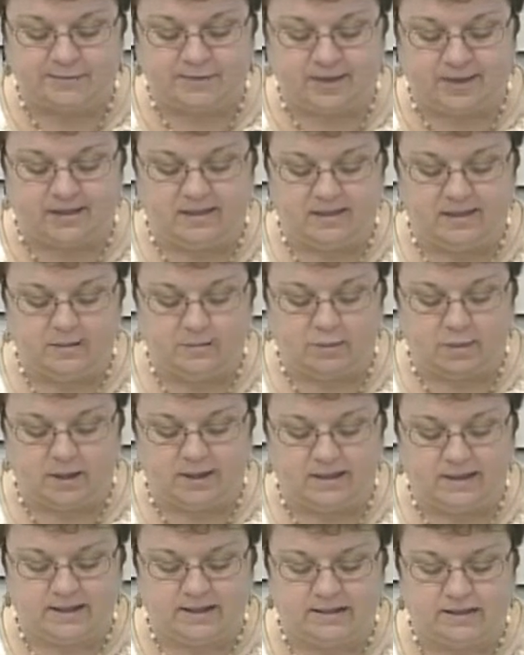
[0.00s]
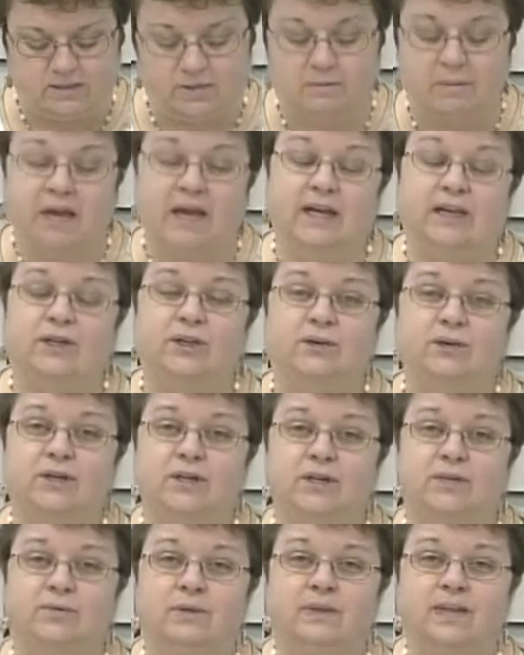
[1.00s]
This one is from
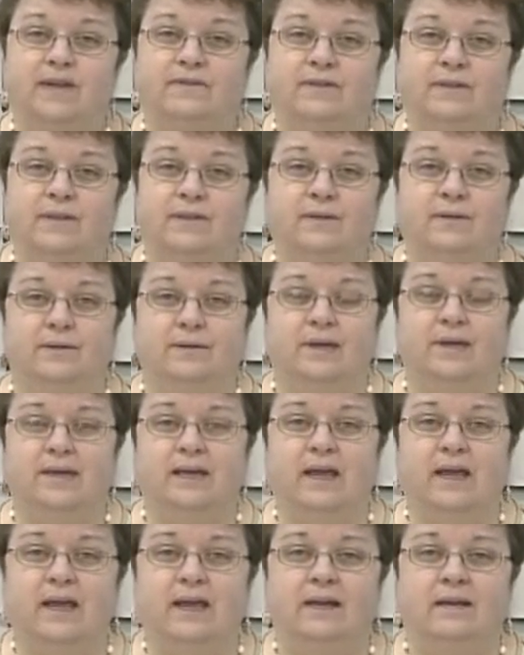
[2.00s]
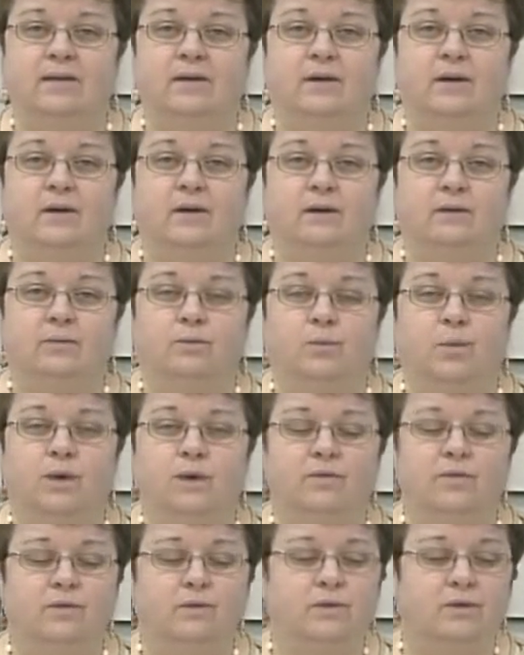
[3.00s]
9:30 to 11:30, and our
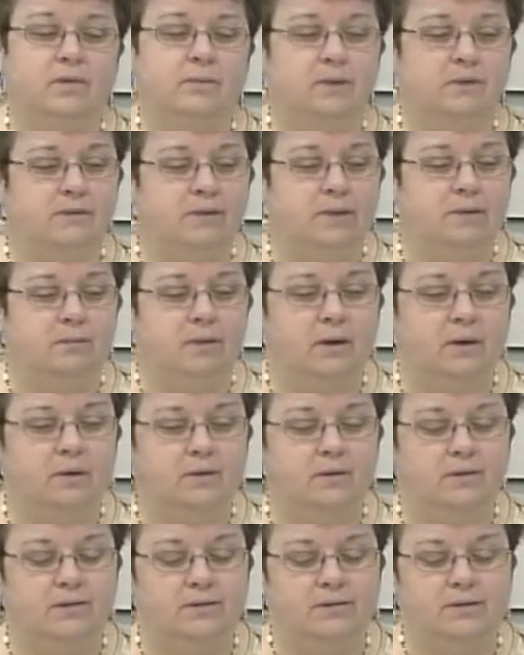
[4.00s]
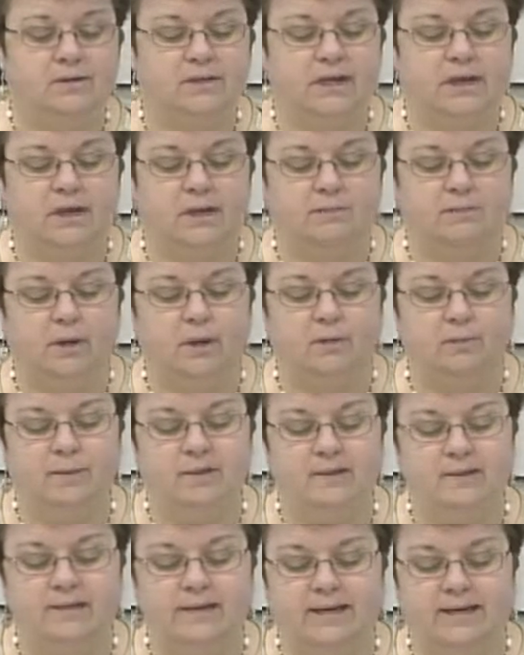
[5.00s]
wonderful community partners, Home
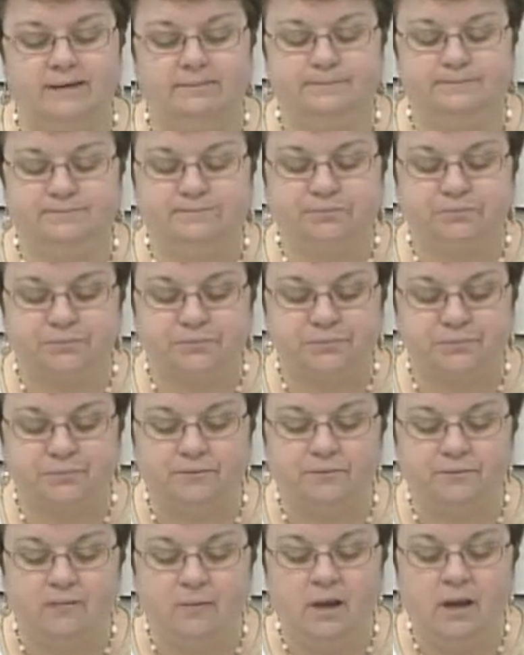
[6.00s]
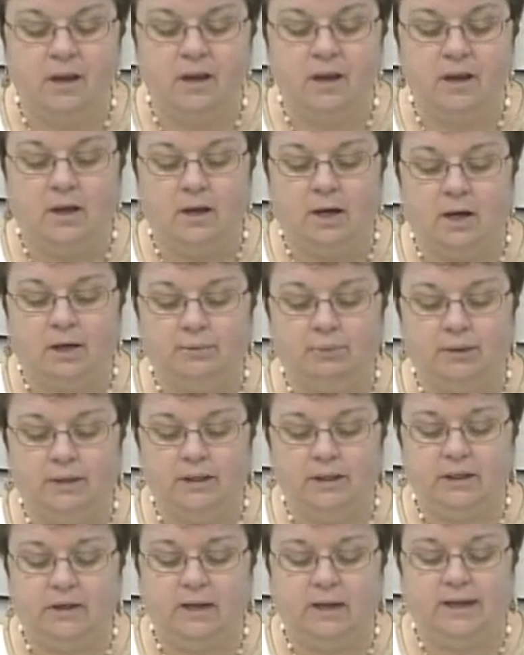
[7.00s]
Instead, are
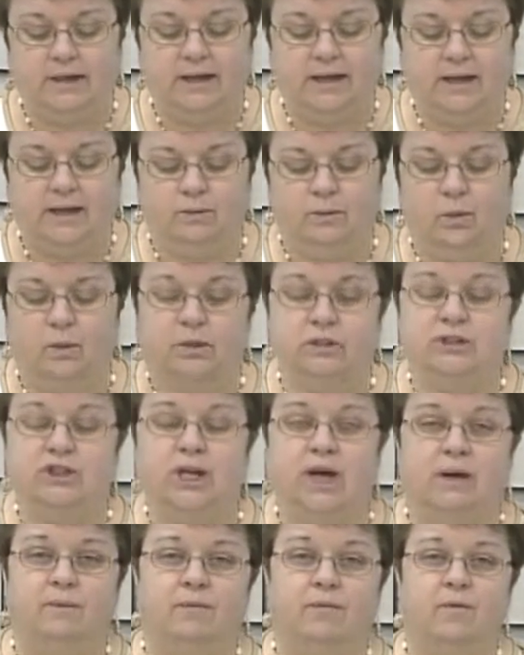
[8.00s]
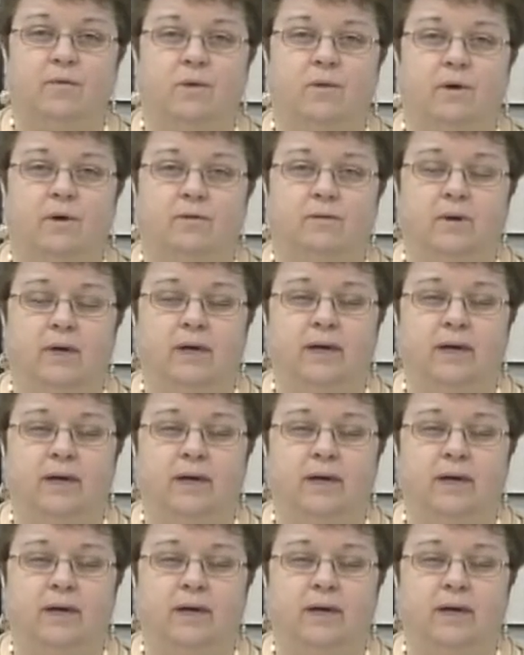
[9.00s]
putting on a workshop for